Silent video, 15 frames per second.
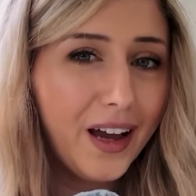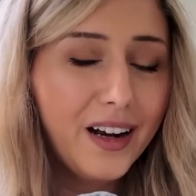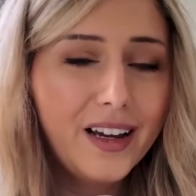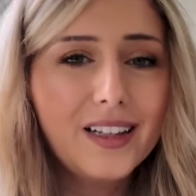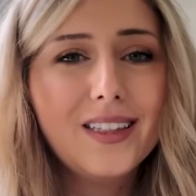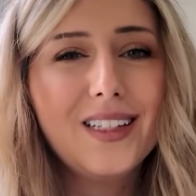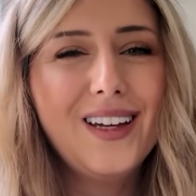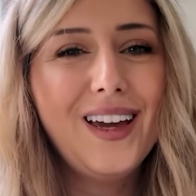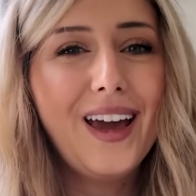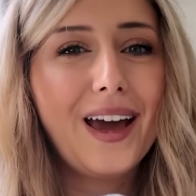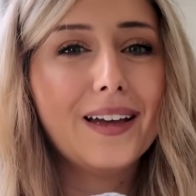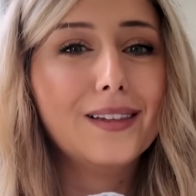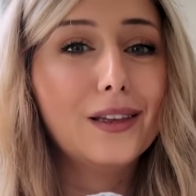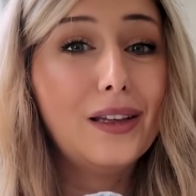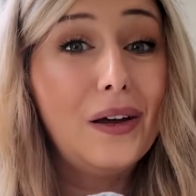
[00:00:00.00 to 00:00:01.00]
on Etsy
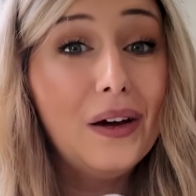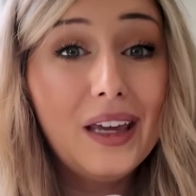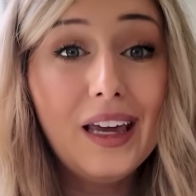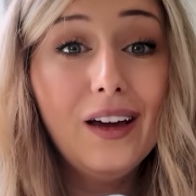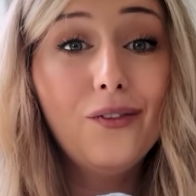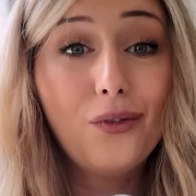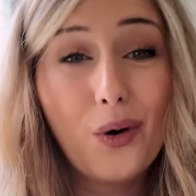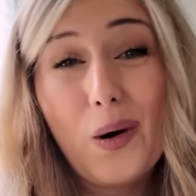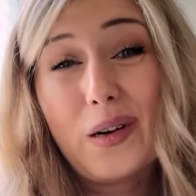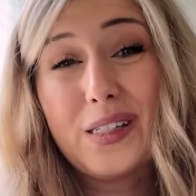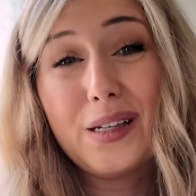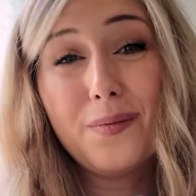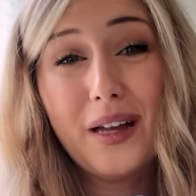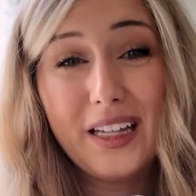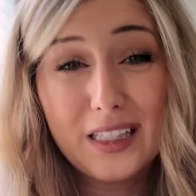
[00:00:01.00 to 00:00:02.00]
and looking for
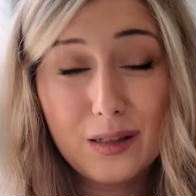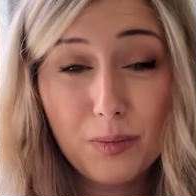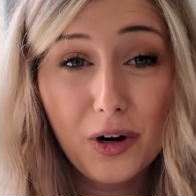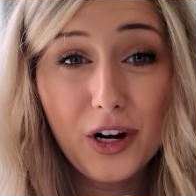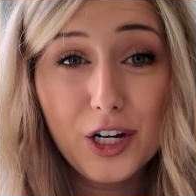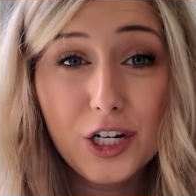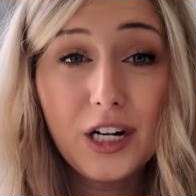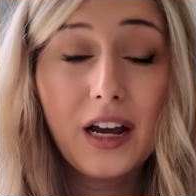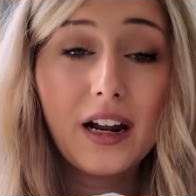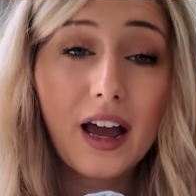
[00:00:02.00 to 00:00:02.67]
some inspiration and